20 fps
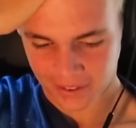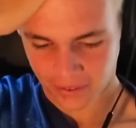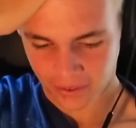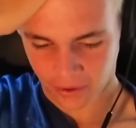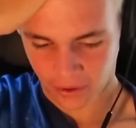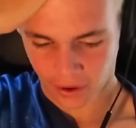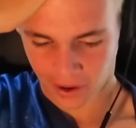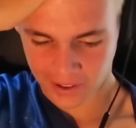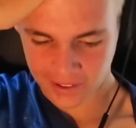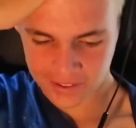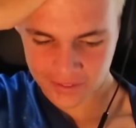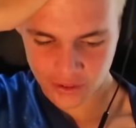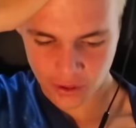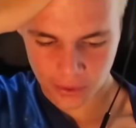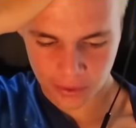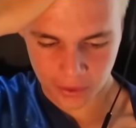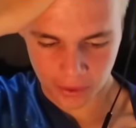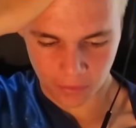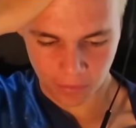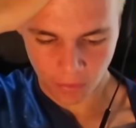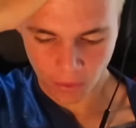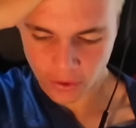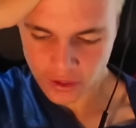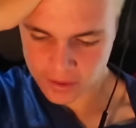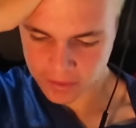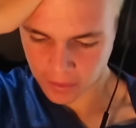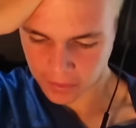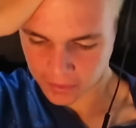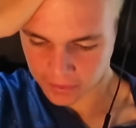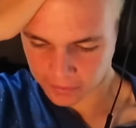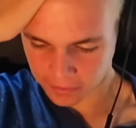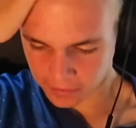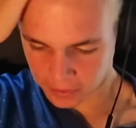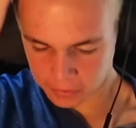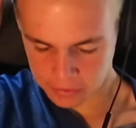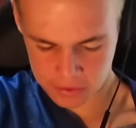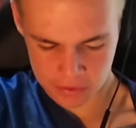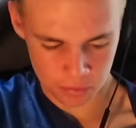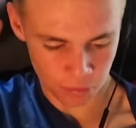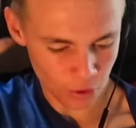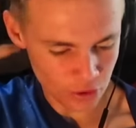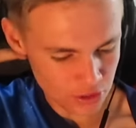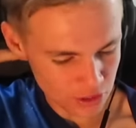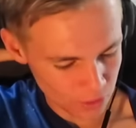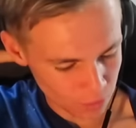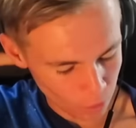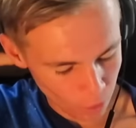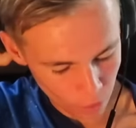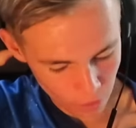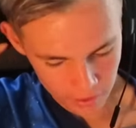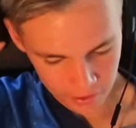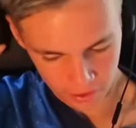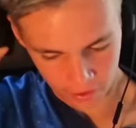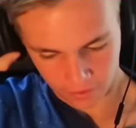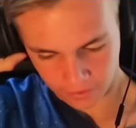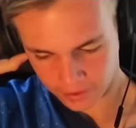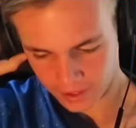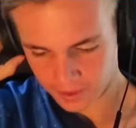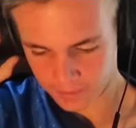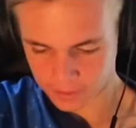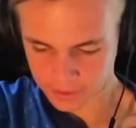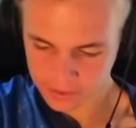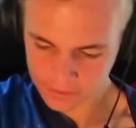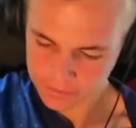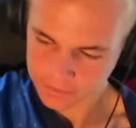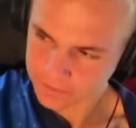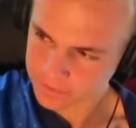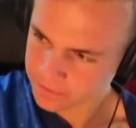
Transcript: Oh, I don't even know who it was, but it wasn't a walkout. Damn it.